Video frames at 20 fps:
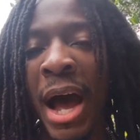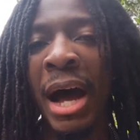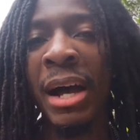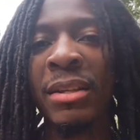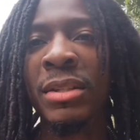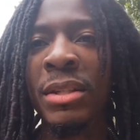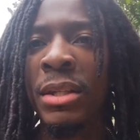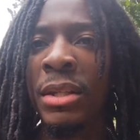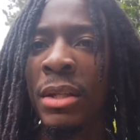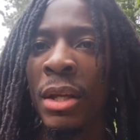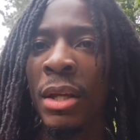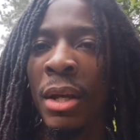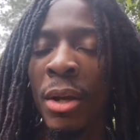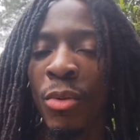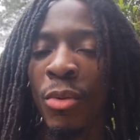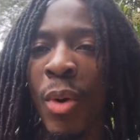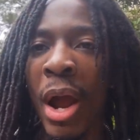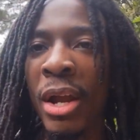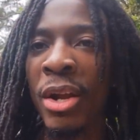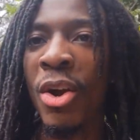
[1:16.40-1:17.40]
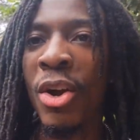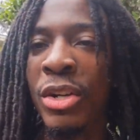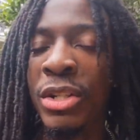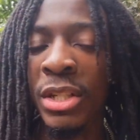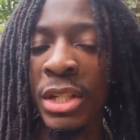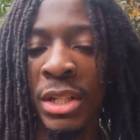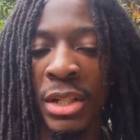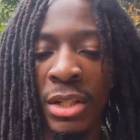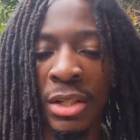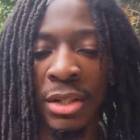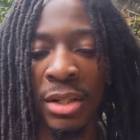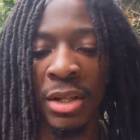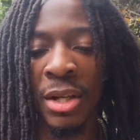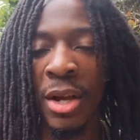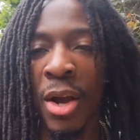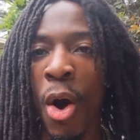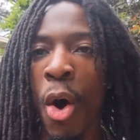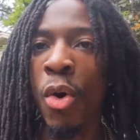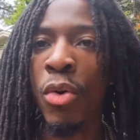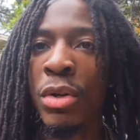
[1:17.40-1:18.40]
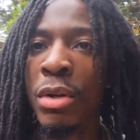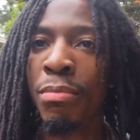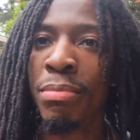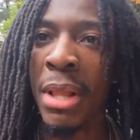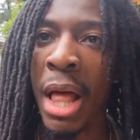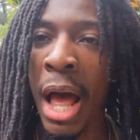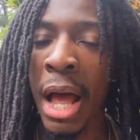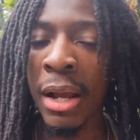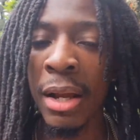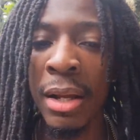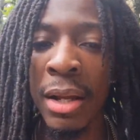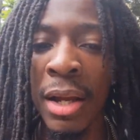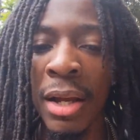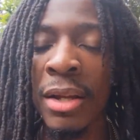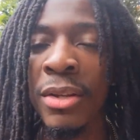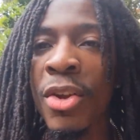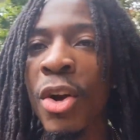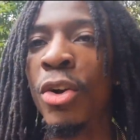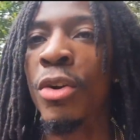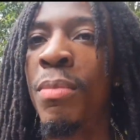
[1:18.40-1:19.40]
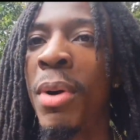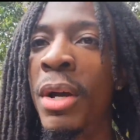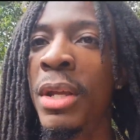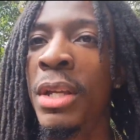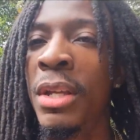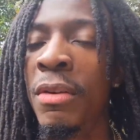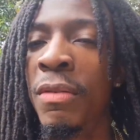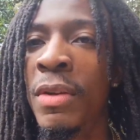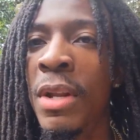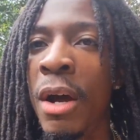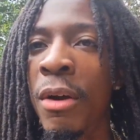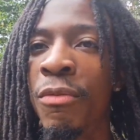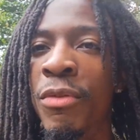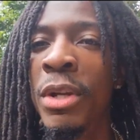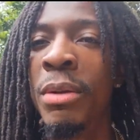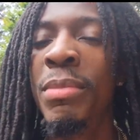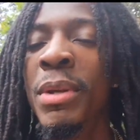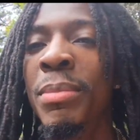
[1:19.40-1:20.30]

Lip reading: I see Ryan Garcia on the block talking about he giving out free